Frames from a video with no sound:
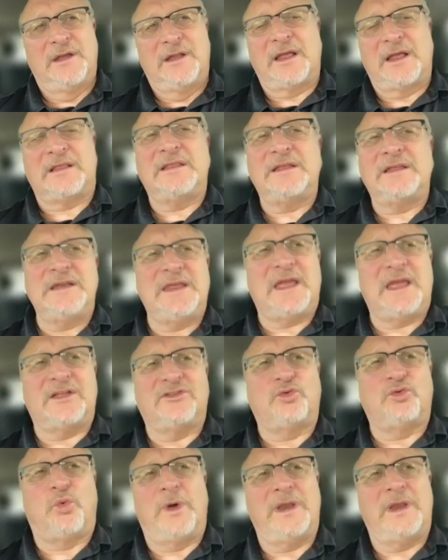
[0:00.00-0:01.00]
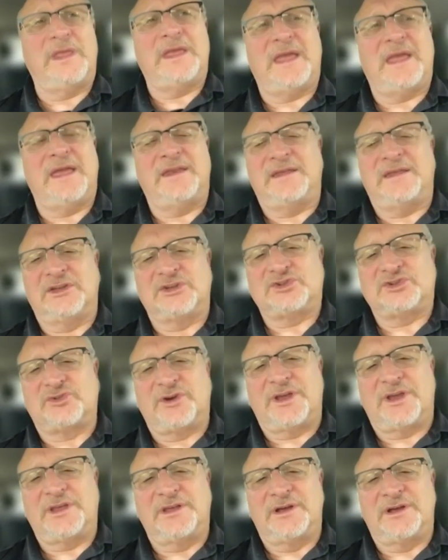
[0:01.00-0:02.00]
like Lindy had 28 against
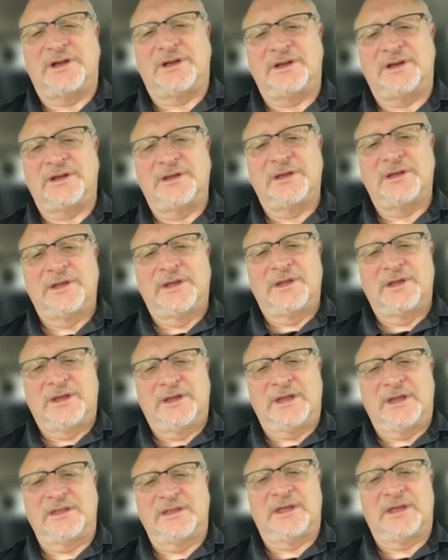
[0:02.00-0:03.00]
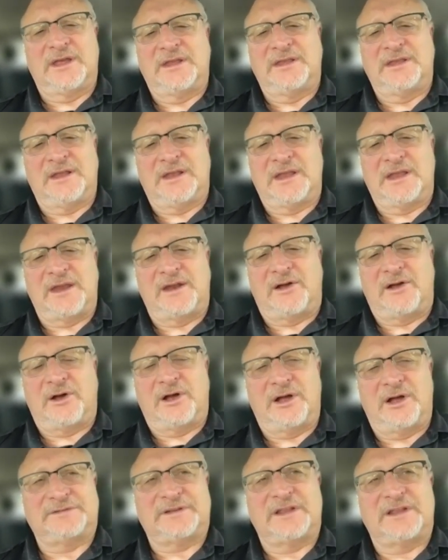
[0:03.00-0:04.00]
Trae Young in the and the Atlanta
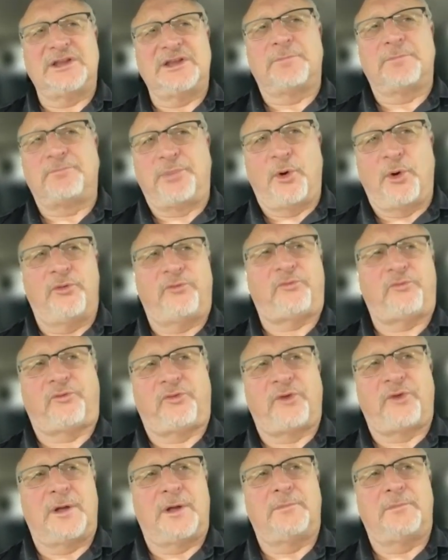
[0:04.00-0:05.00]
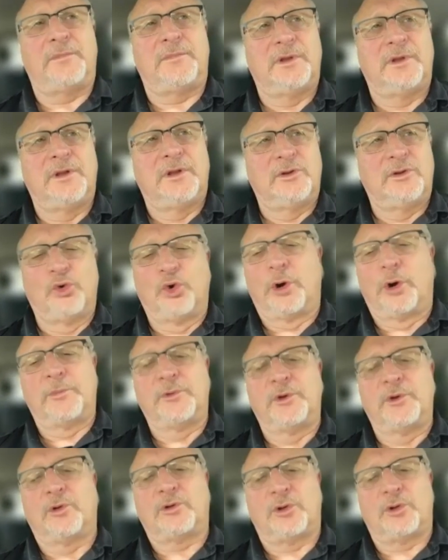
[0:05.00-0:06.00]
Hawks, and they're both from
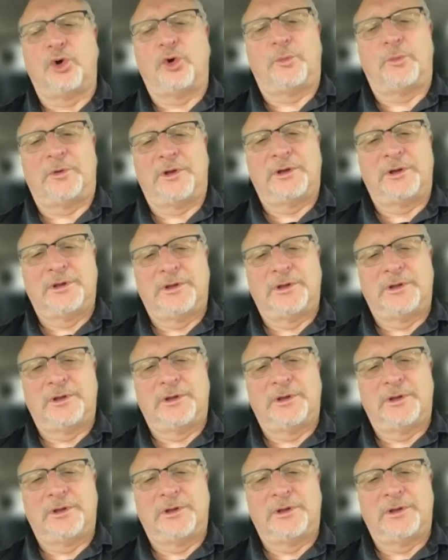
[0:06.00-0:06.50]
Norman, Oklahoma.